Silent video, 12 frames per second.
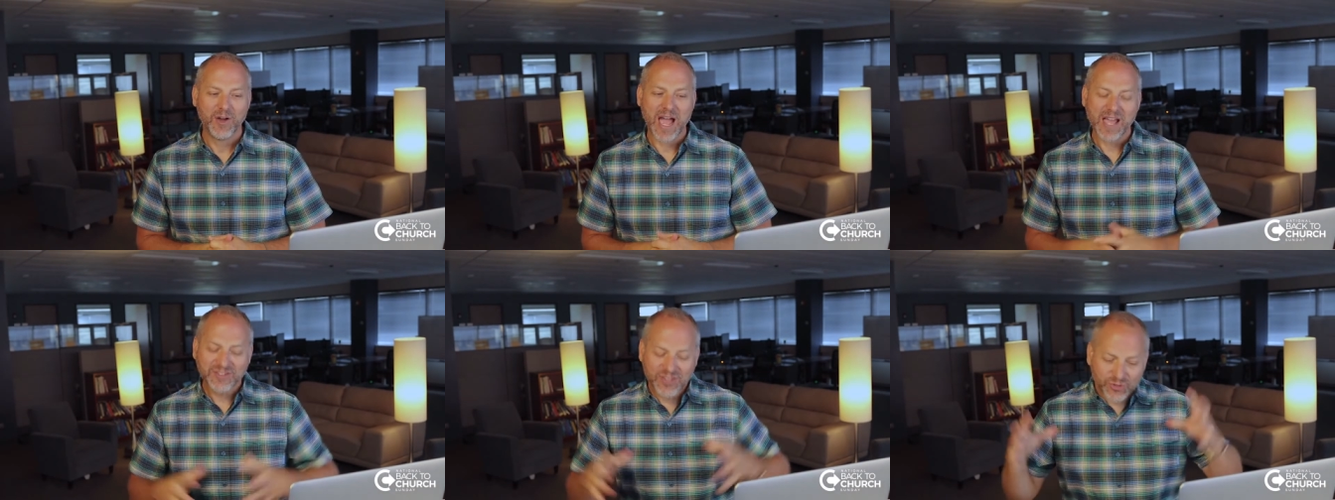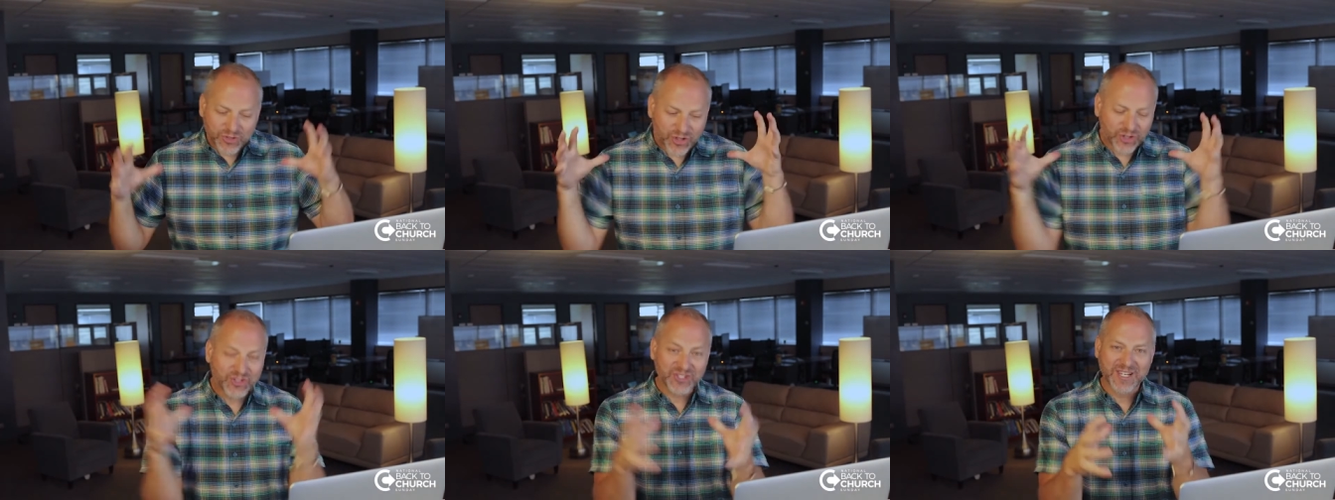As those
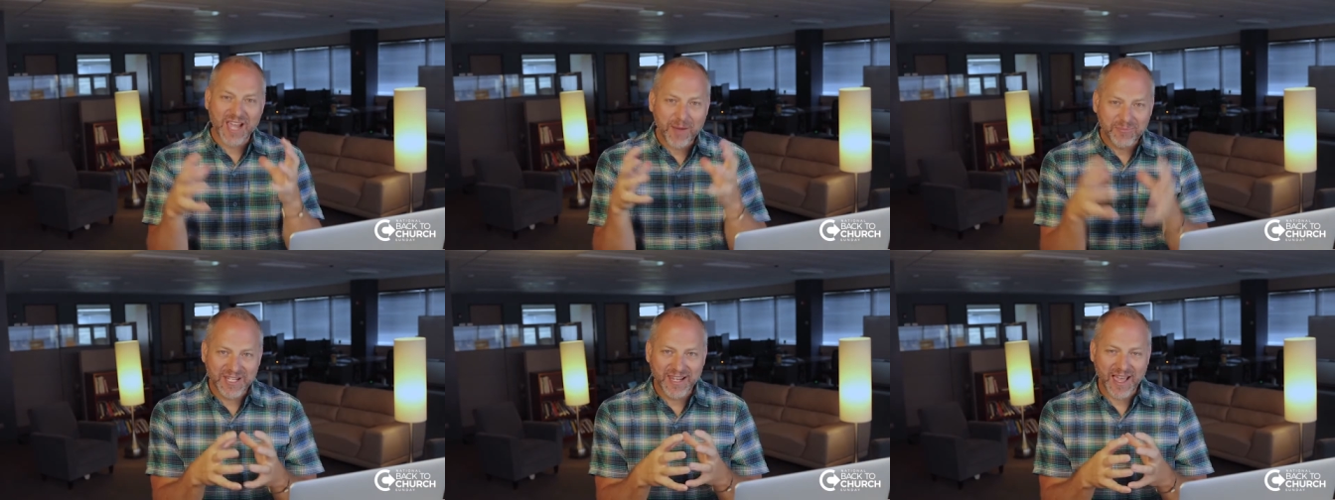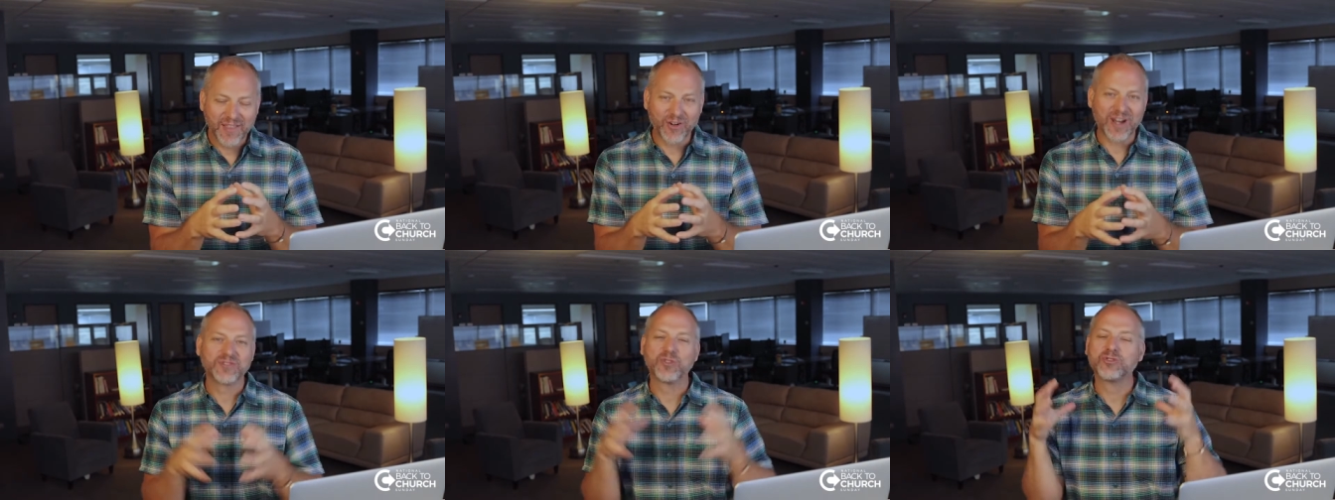churches come together,
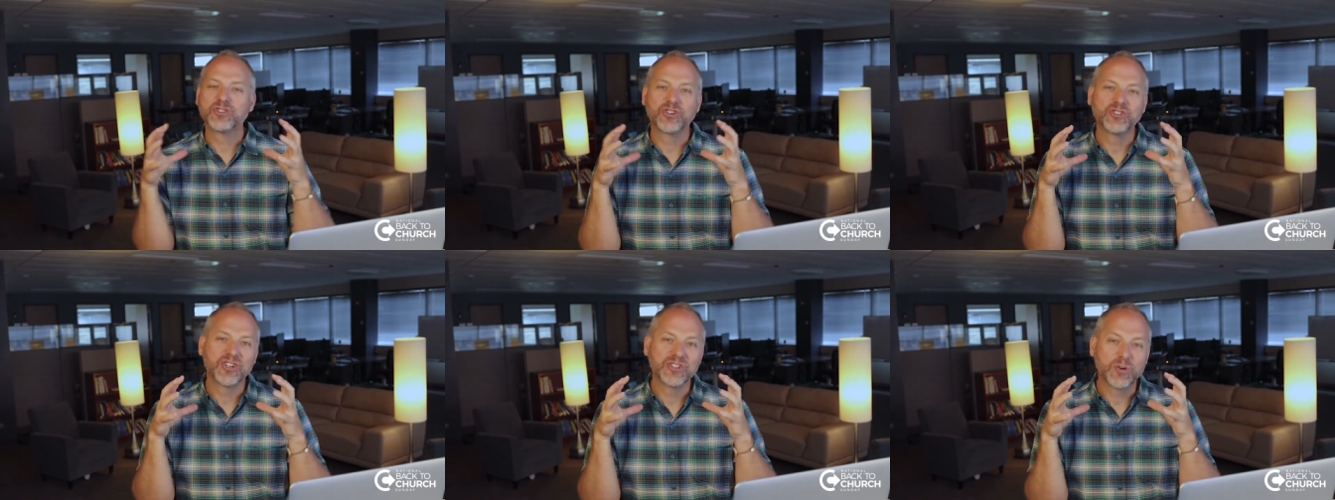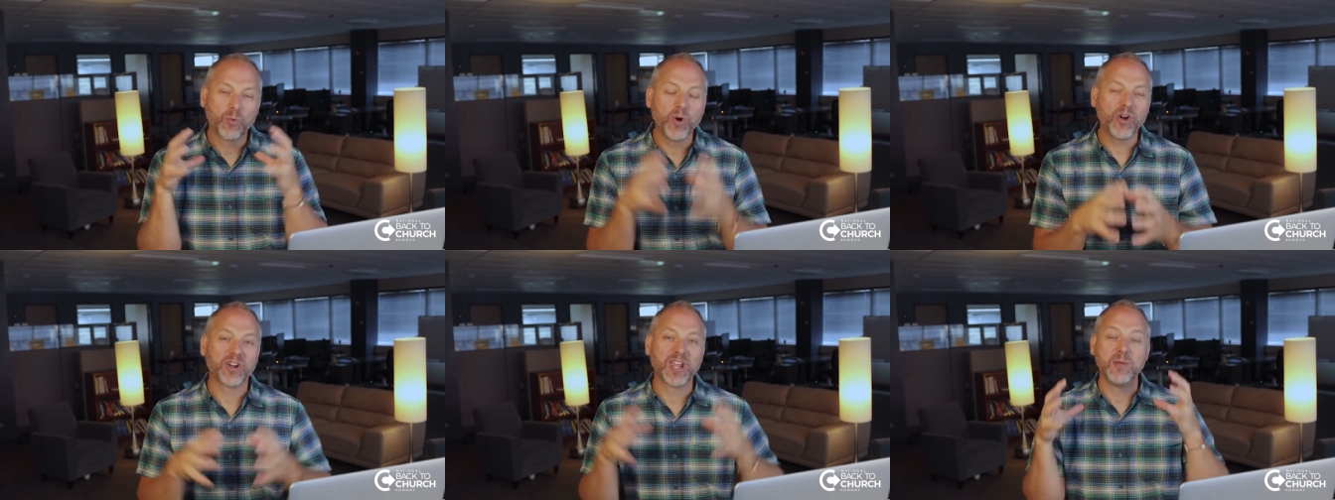as those churches
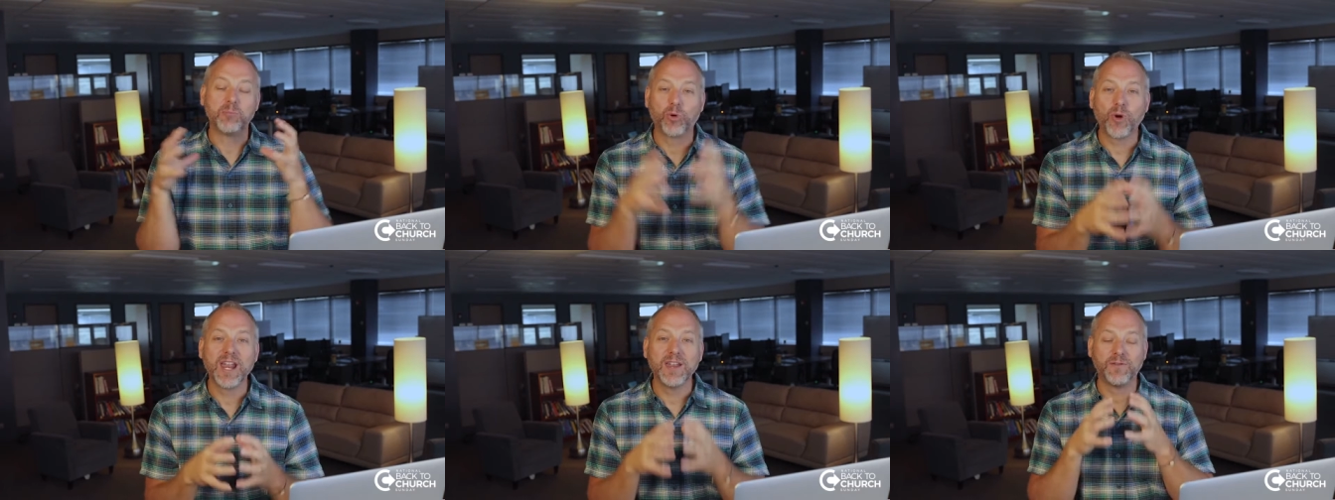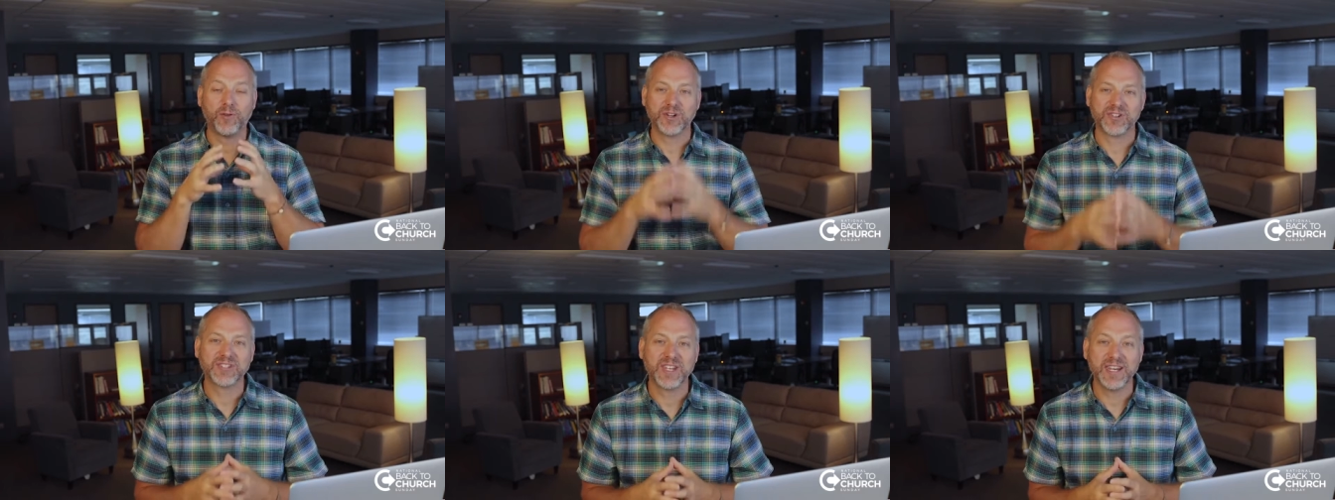work and pray for
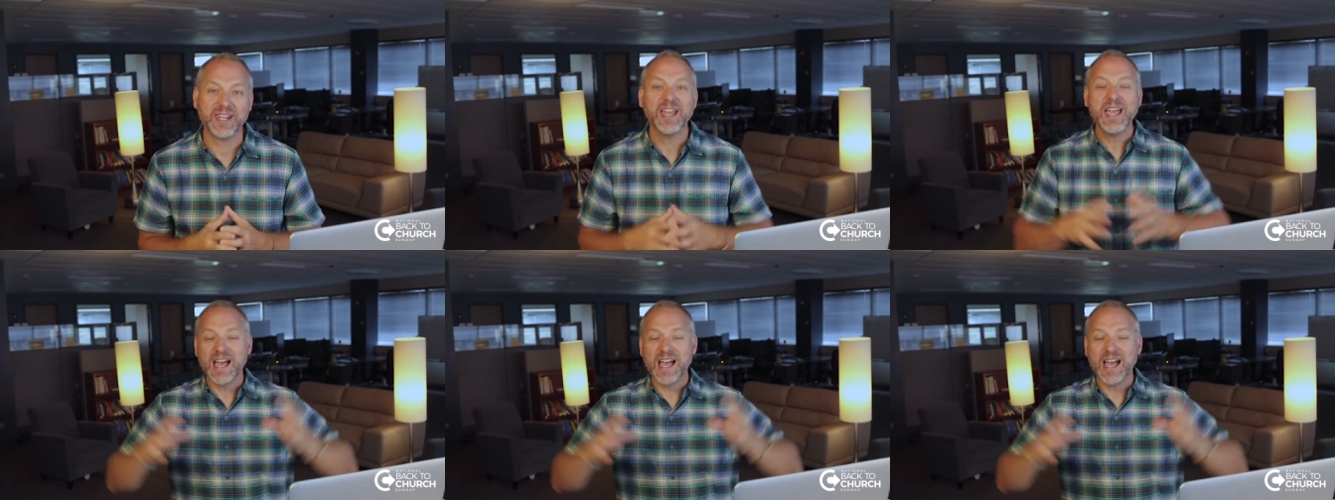your city,